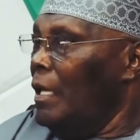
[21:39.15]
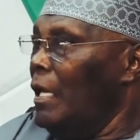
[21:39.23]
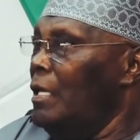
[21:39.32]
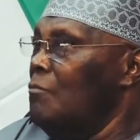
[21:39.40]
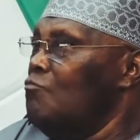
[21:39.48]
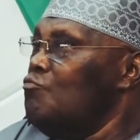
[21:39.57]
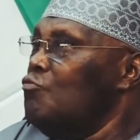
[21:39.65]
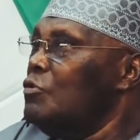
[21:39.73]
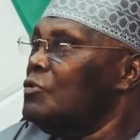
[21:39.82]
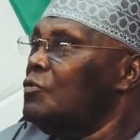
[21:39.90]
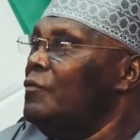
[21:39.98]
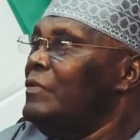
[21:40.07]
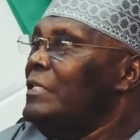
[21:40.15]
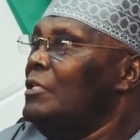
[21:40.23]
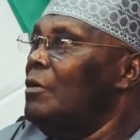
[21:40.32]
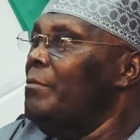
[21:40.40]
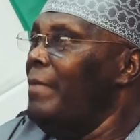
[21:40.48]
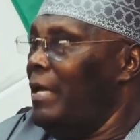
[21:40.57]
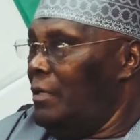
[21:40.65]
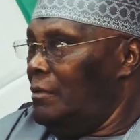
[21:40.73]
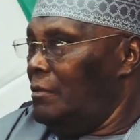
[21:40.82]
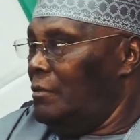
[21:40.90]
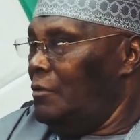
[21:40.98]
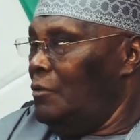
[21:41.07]
And most of the young
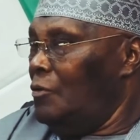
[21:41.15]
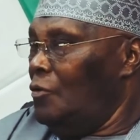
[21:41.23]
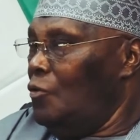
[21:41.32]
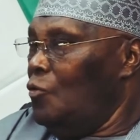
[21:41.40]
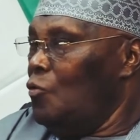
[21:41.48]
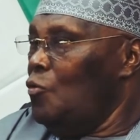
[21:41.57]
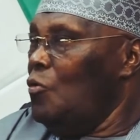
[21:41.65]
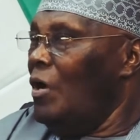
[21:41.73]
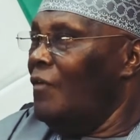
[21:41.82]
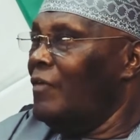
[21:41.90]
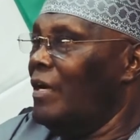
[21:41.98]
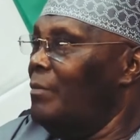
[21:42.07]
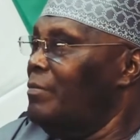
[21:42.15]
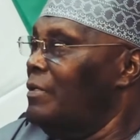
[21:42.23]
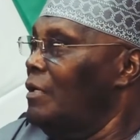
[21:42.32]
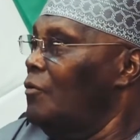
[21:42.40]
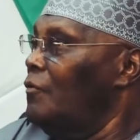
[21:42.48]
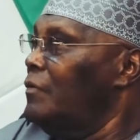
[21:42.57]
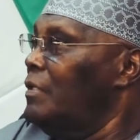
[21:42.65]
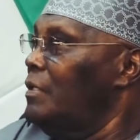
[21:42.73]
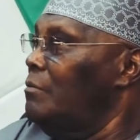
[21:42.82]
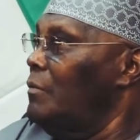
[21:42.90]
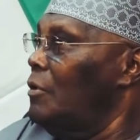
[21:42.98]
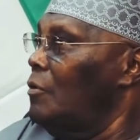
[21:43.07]
men who have capital of
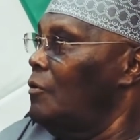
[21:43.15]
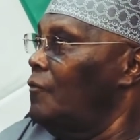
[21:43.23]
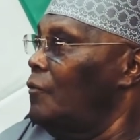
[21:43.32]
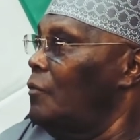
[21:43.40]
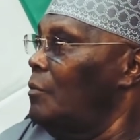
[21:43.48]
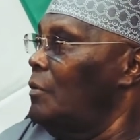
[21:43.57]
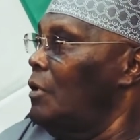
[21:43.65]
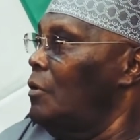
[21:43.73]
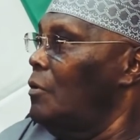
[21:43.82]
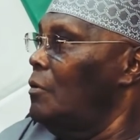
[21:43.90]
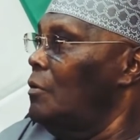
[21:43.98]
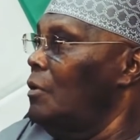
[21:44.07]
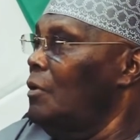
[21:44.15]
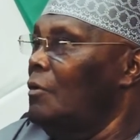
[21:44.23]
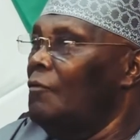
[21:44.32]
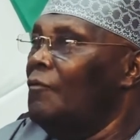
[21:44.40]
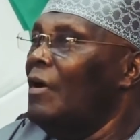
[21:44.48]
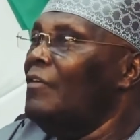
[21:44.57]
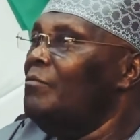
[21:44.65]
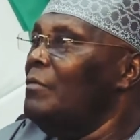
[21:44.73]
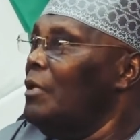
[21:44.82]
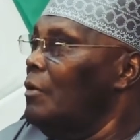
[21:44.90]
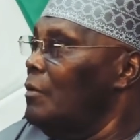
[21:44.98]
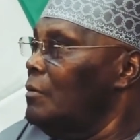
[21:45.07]
3 million, 4 million, 5
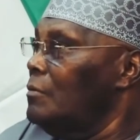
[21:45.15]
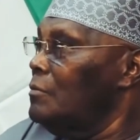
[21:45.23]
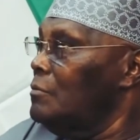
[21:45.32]
million,